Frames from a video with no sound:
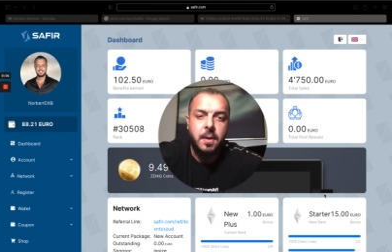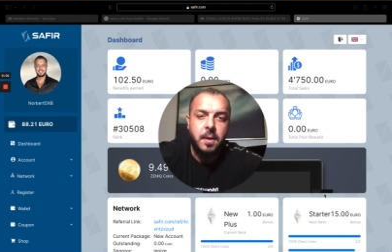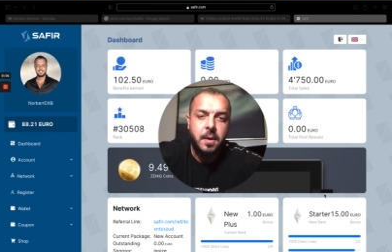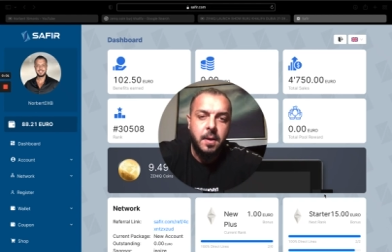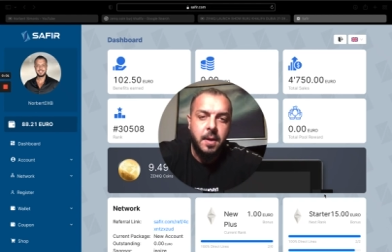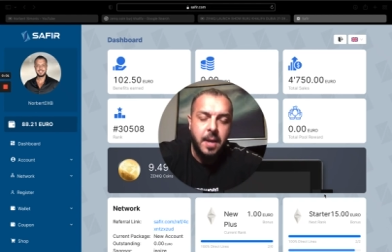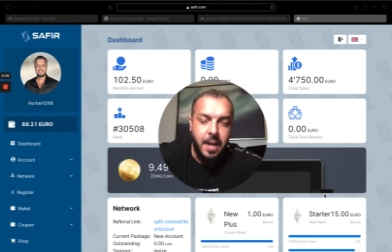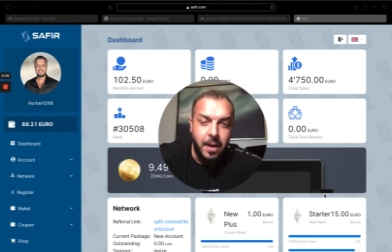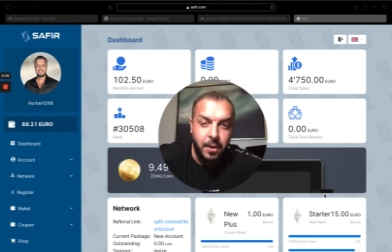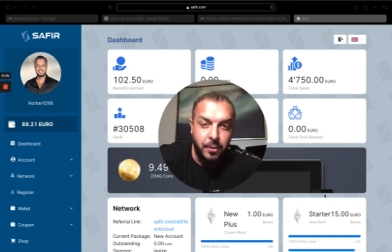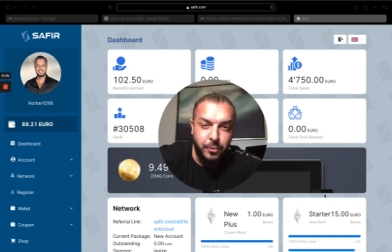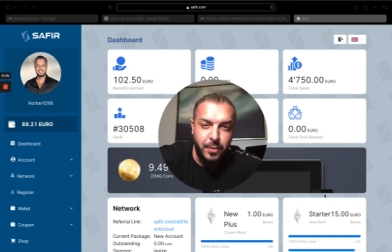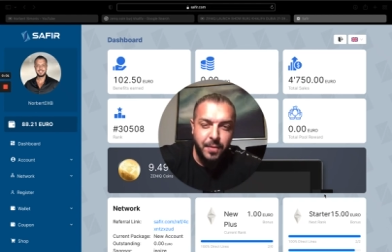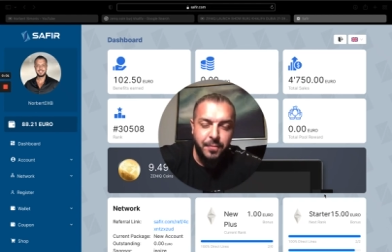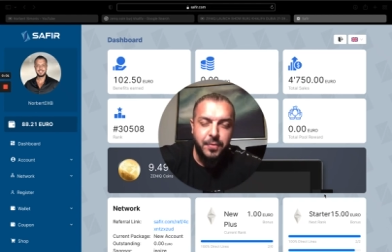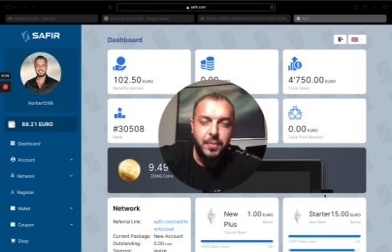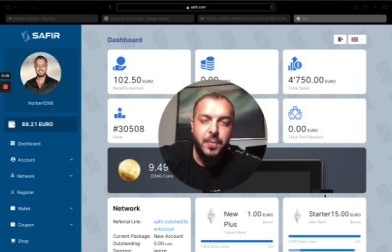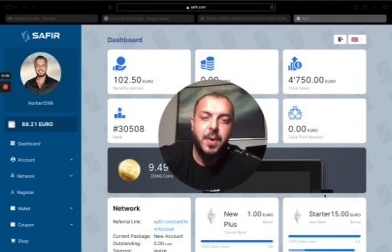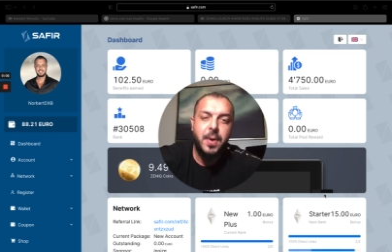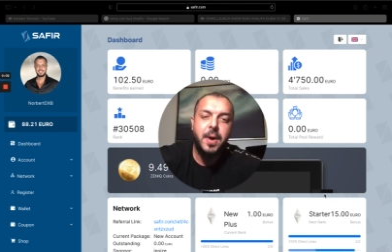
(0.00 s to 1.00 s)
Hello to
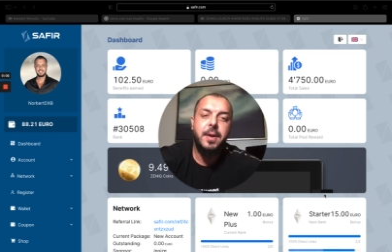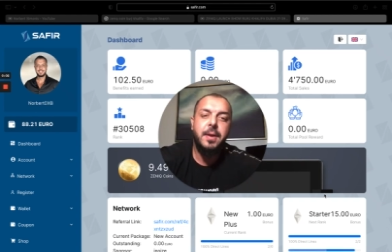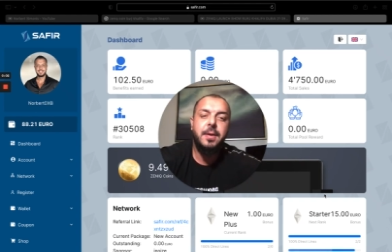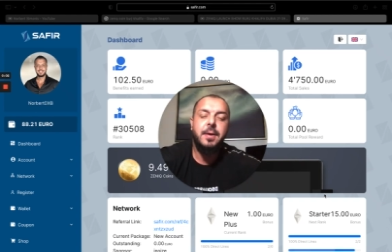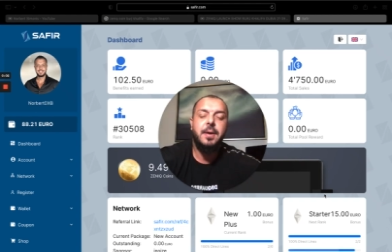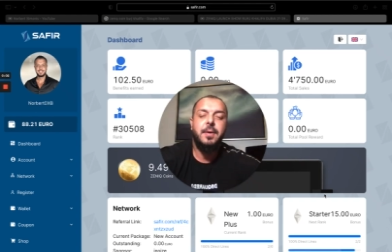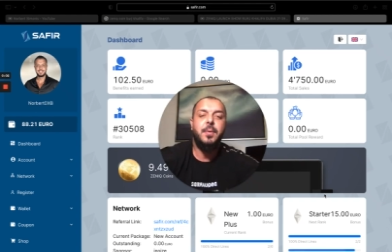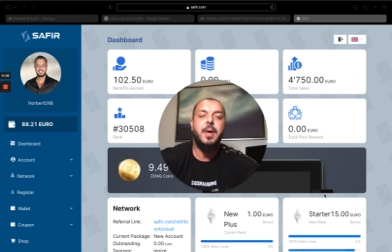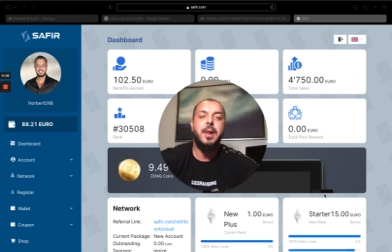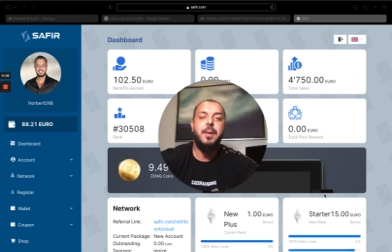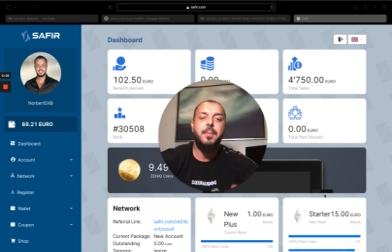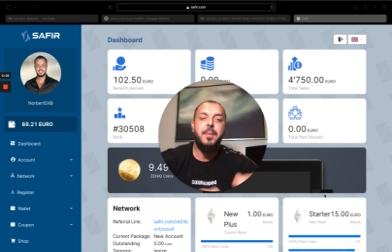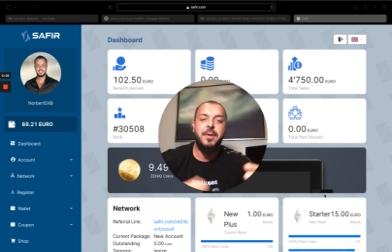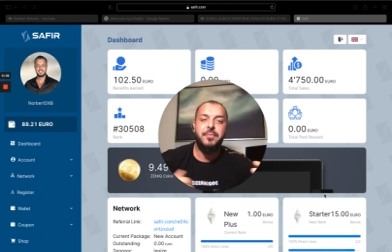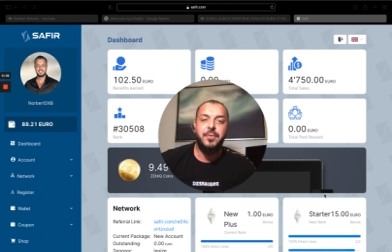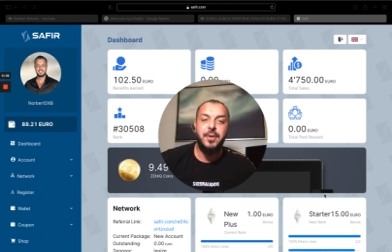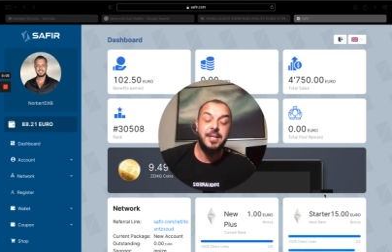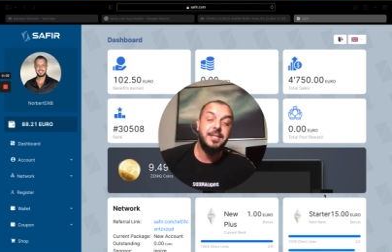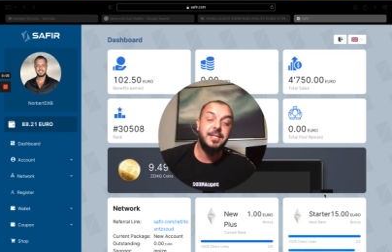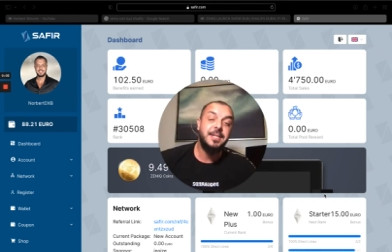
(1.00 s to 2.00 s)
everyone. Well, my
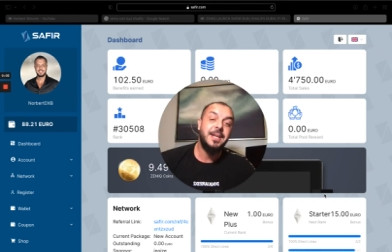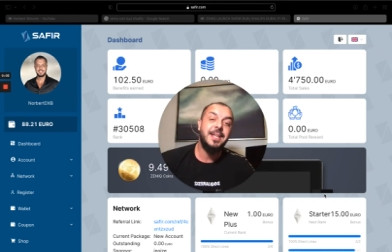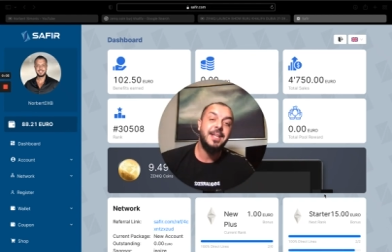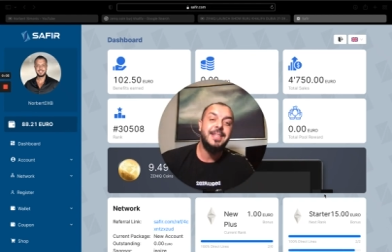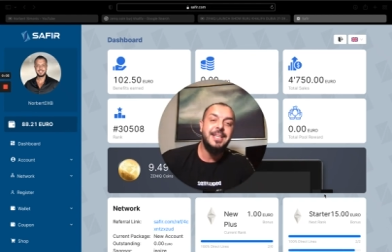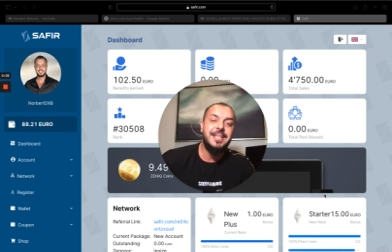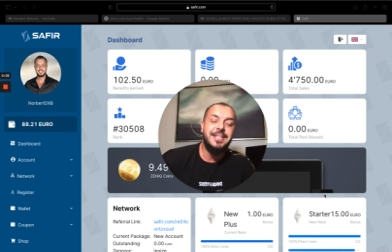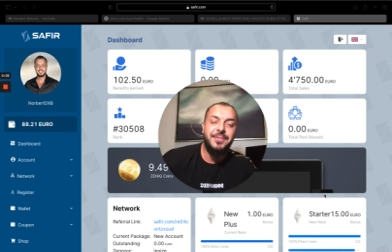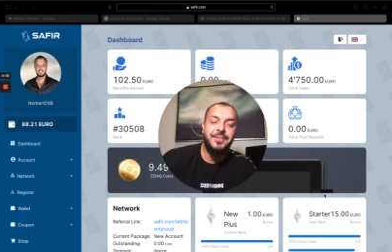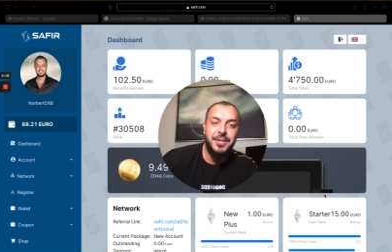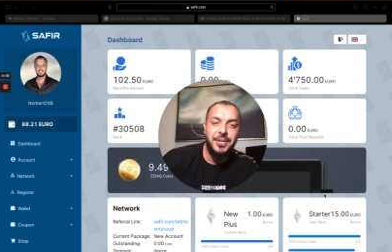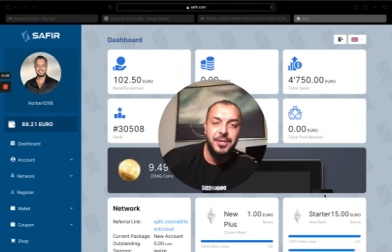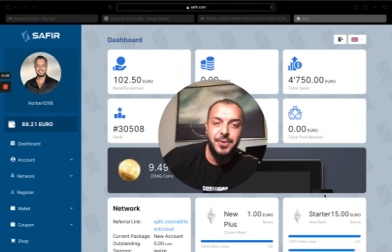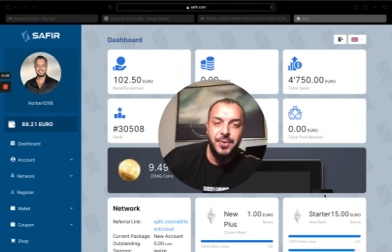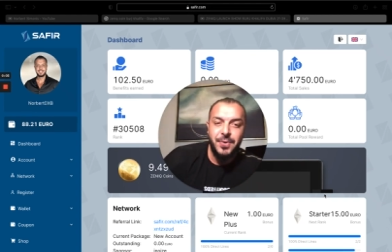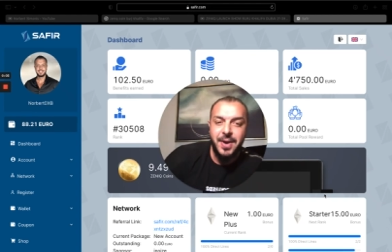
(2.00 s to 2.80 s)
friends, in this video,